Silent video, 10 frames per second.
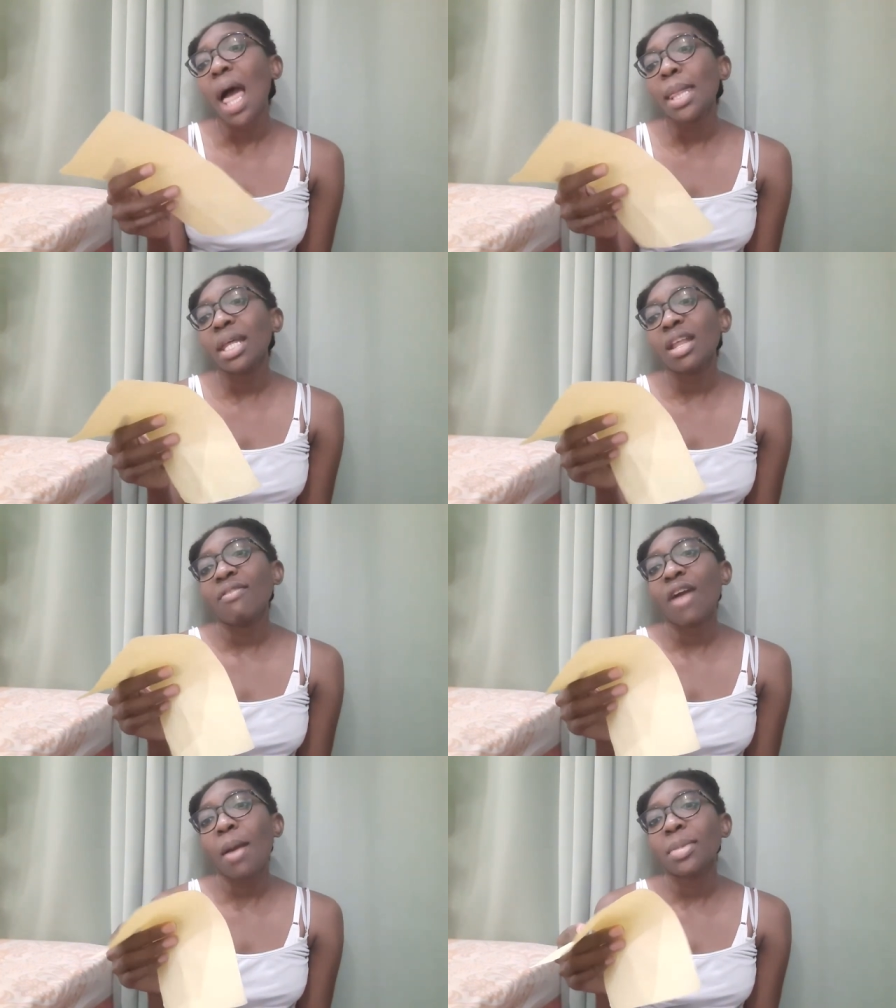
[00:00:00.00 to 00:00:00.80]
and then
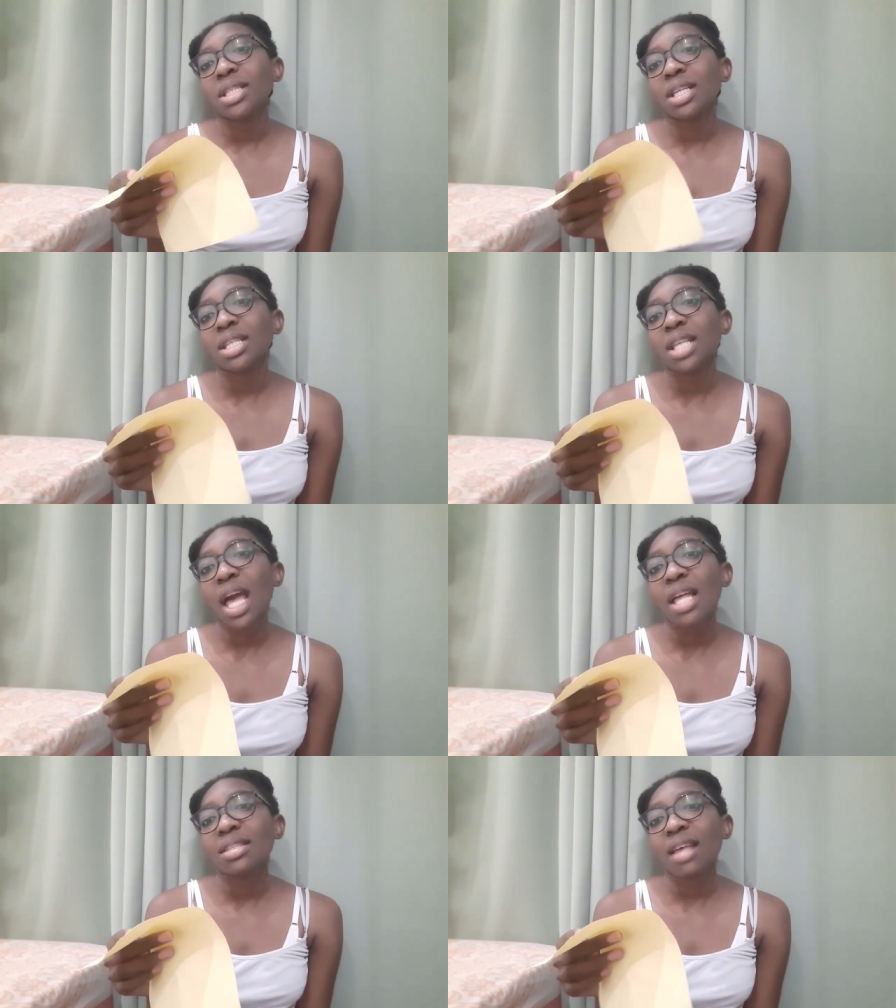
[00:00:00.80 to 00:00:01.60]
environmental
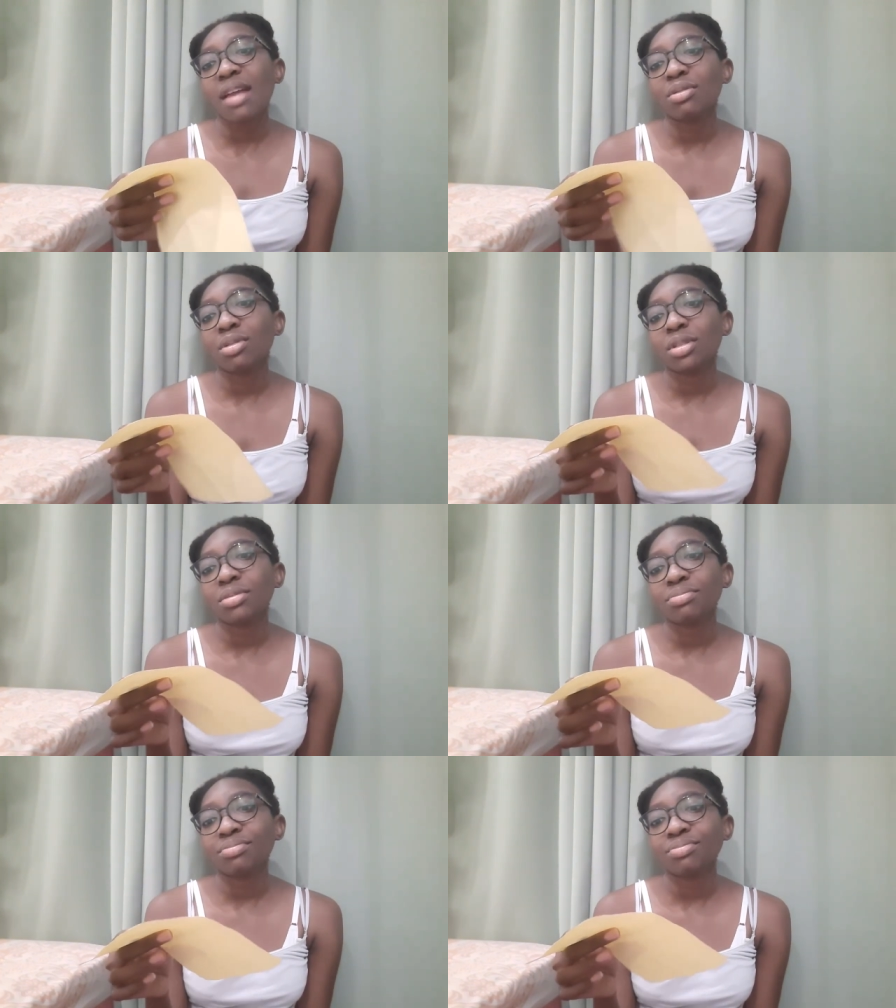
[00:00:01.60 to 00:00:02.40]
science i do good